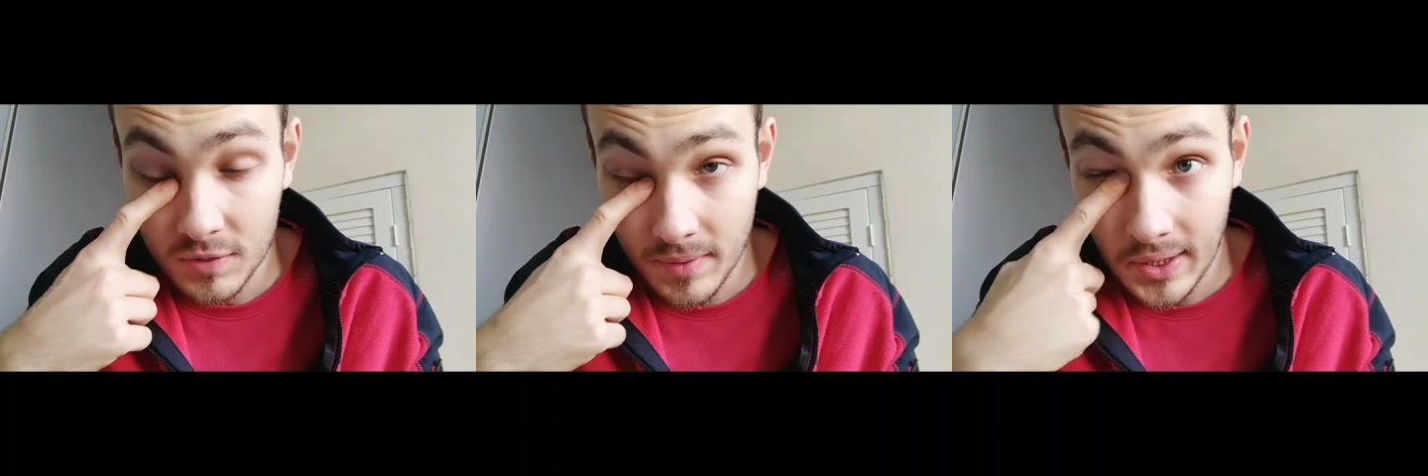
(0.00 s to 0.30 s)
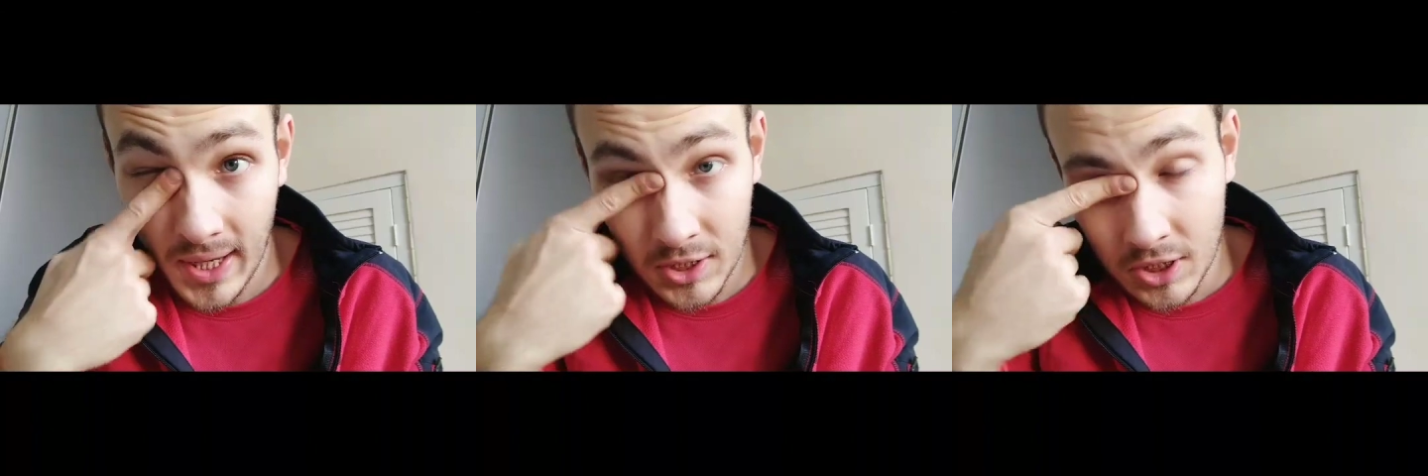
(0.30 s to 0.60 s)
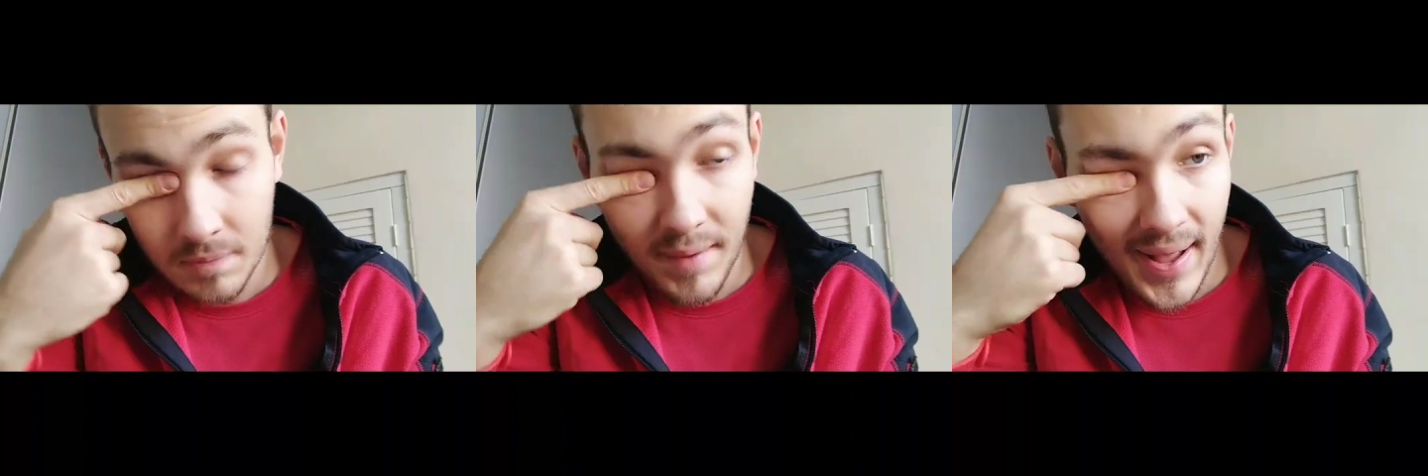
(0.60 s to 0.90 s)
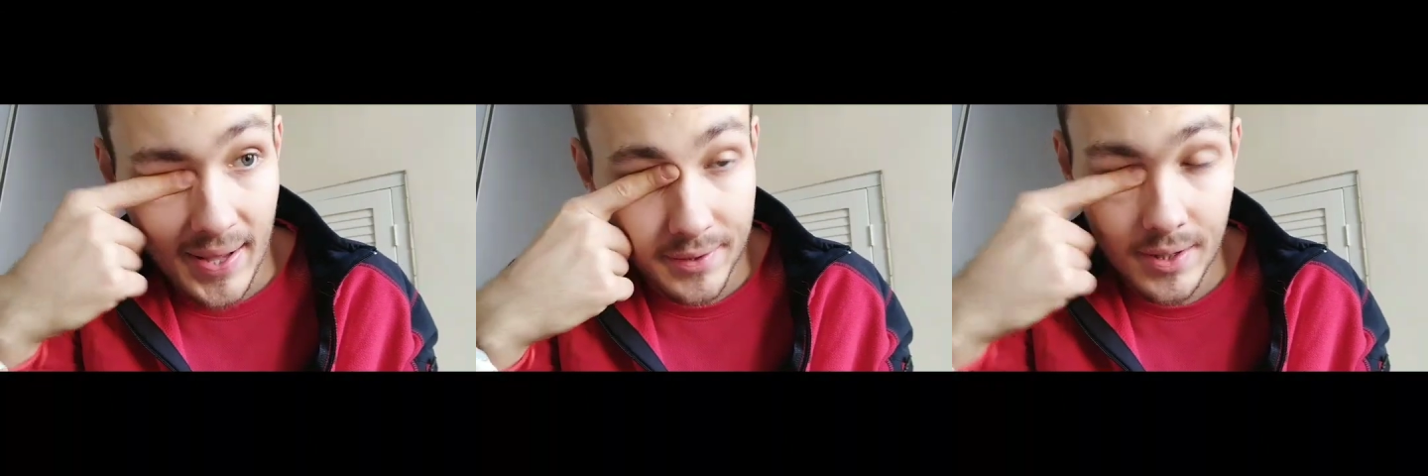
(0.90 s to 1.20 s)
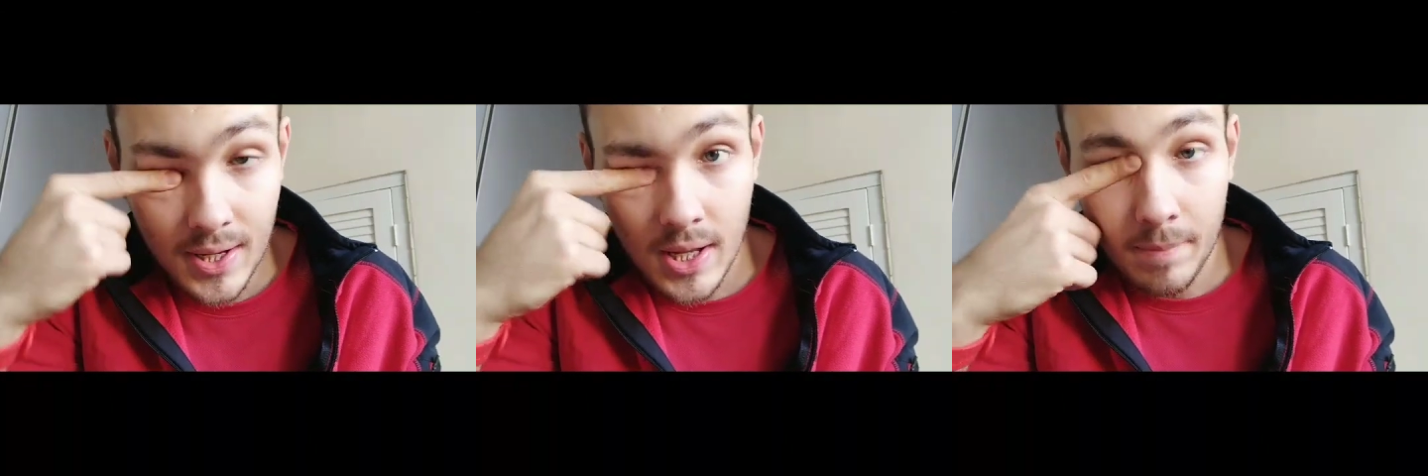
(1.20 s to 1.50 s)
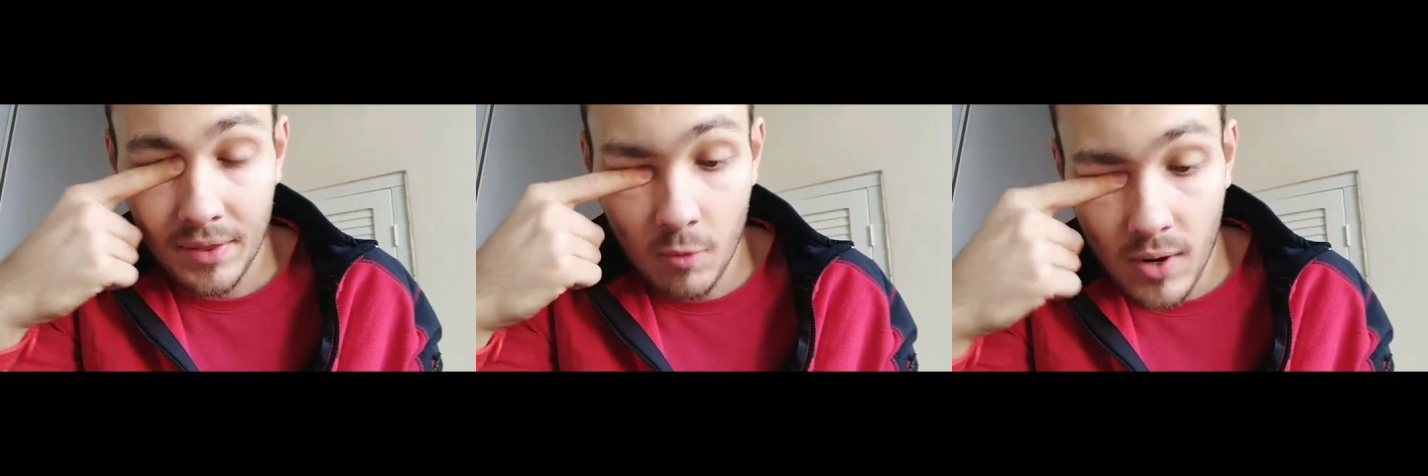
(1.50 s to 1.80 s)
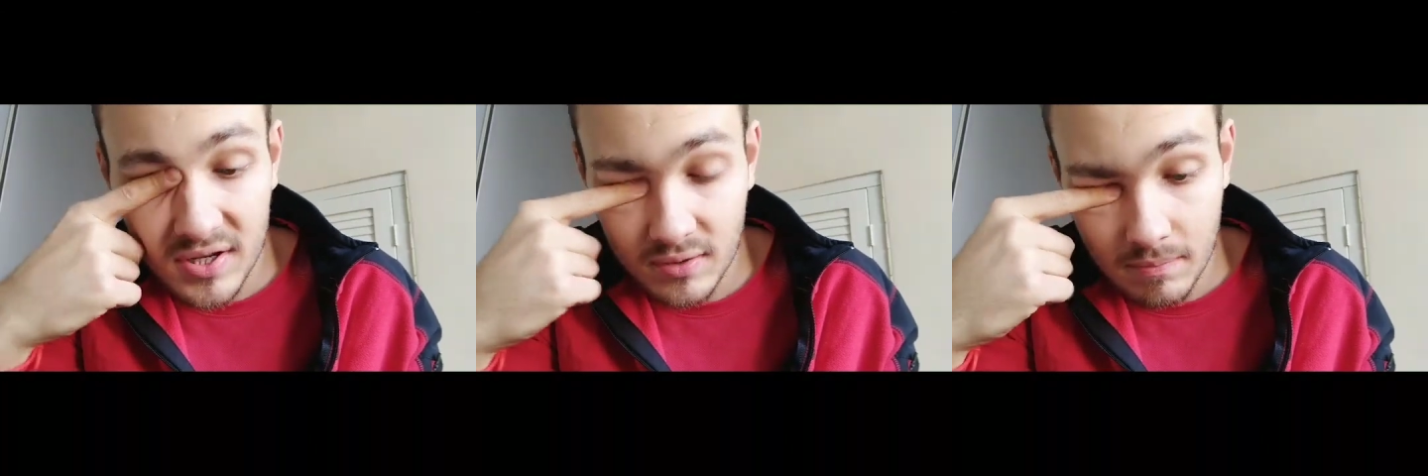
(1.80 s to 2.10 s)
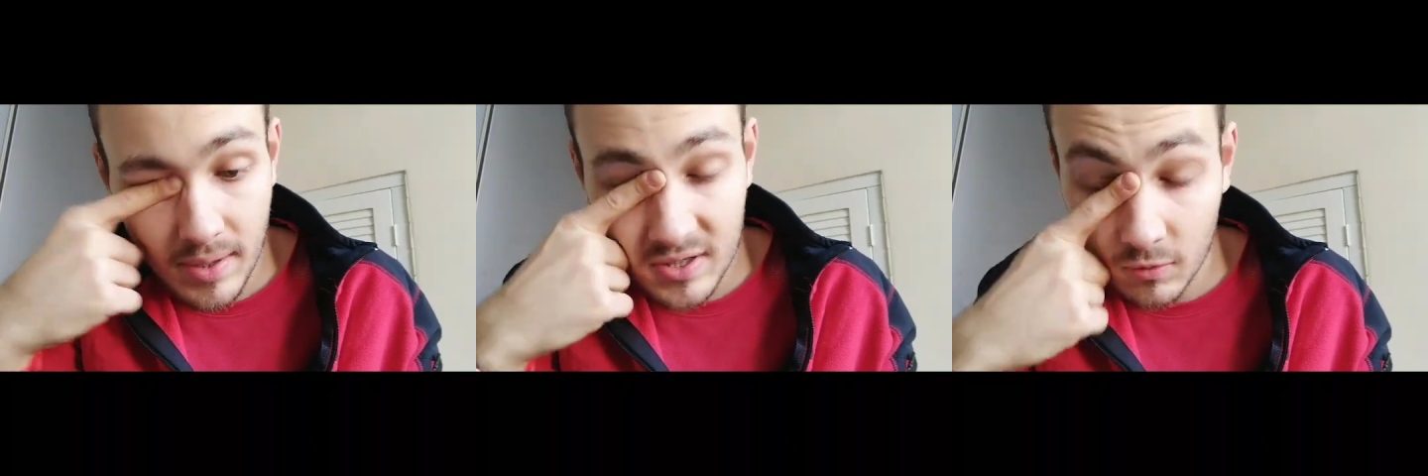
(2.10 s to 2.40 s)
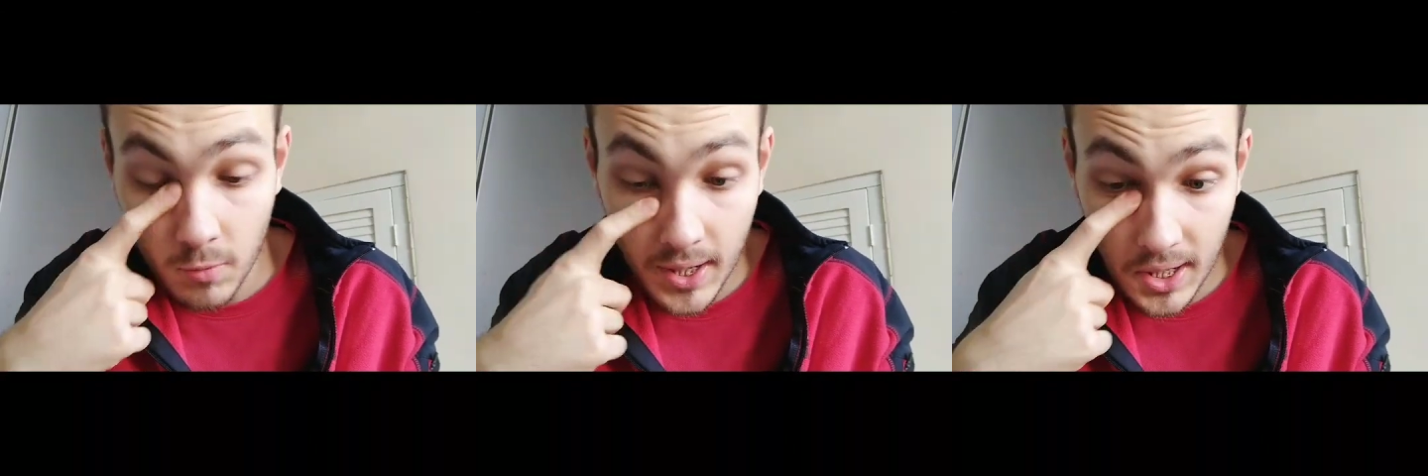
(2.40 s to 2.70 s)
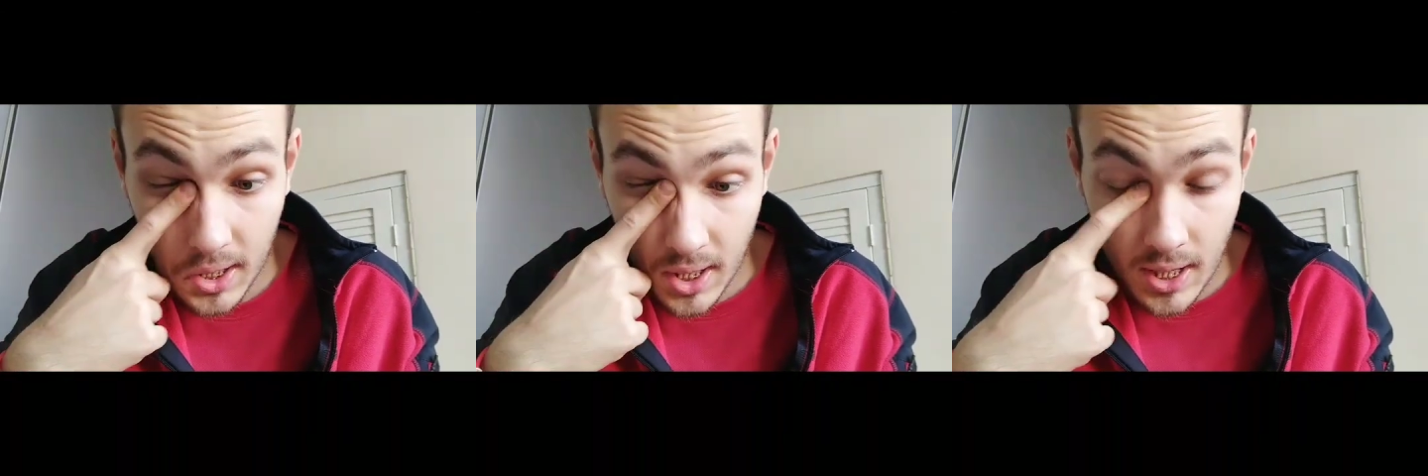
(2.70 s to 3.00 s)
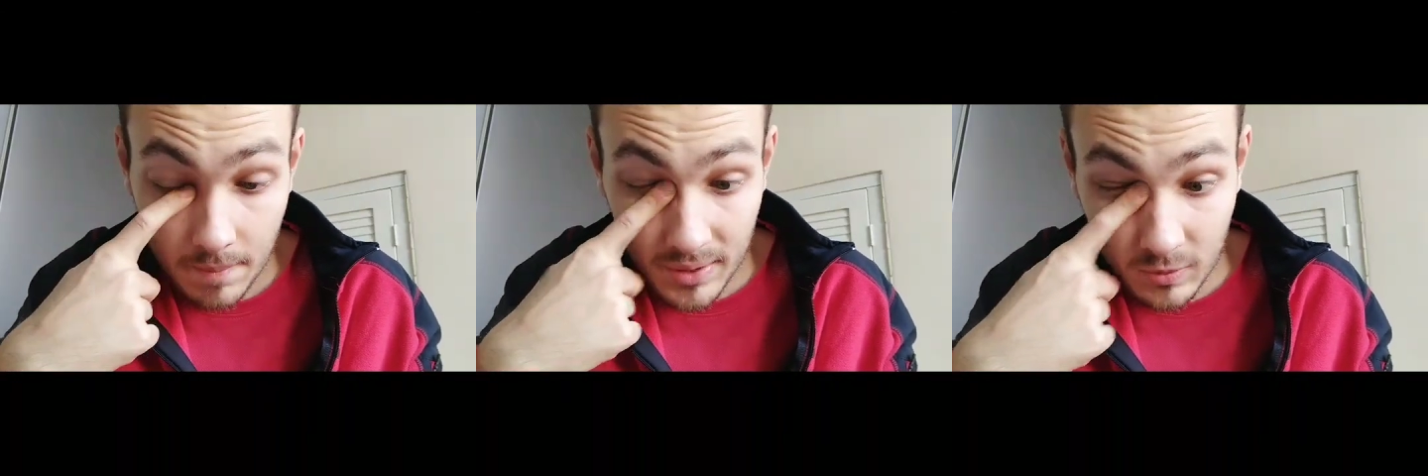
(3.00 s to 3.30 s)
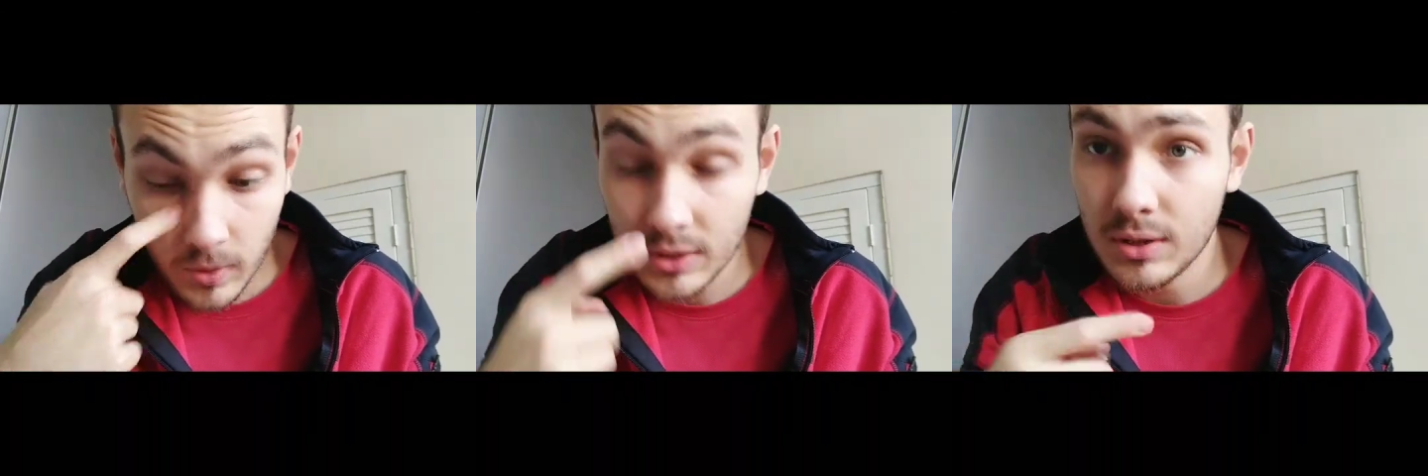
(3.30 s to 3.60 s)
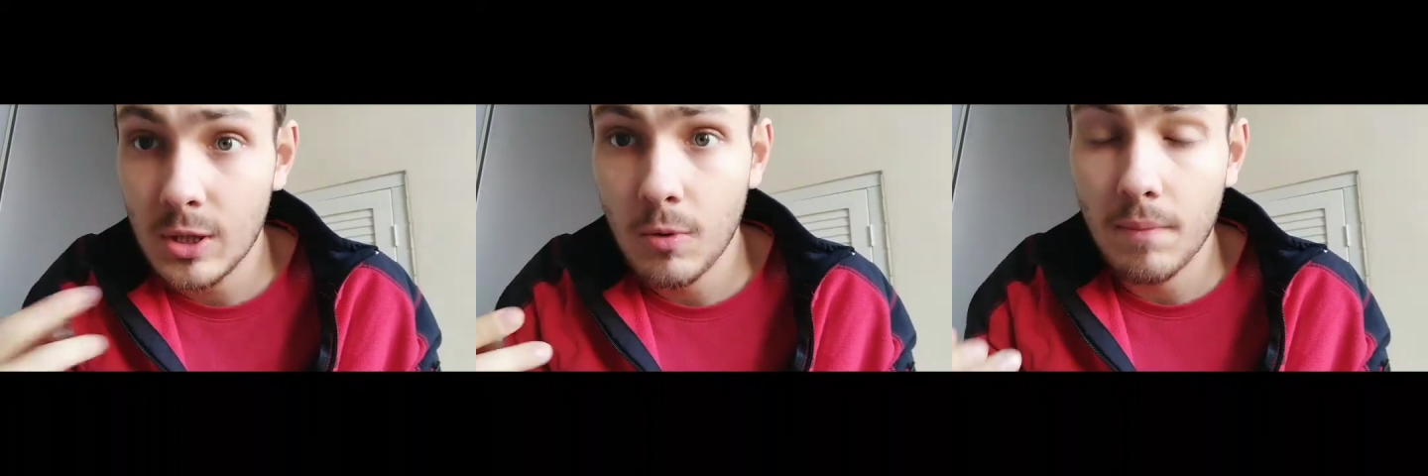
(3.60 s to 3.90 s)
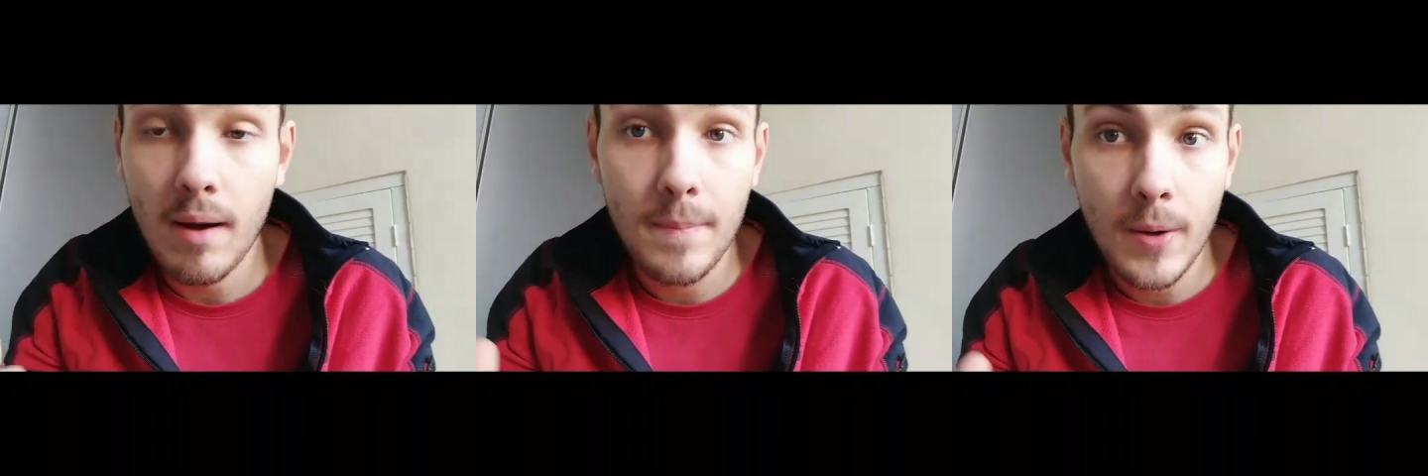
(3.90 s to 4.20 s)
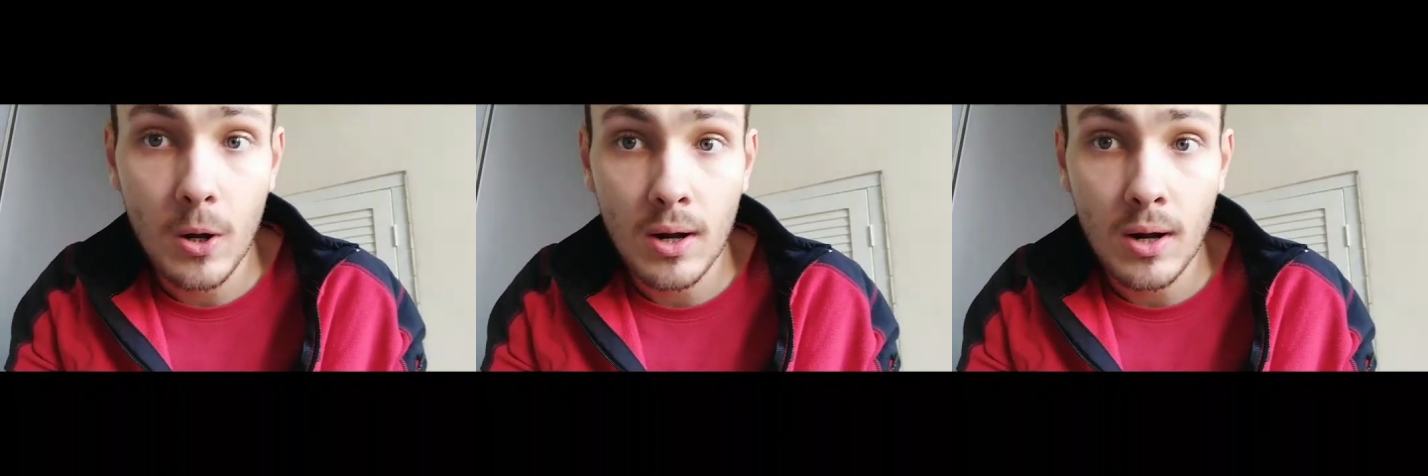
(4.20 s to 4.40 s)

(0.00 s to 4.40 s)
medication is bad, but the best way to deal with bipolar,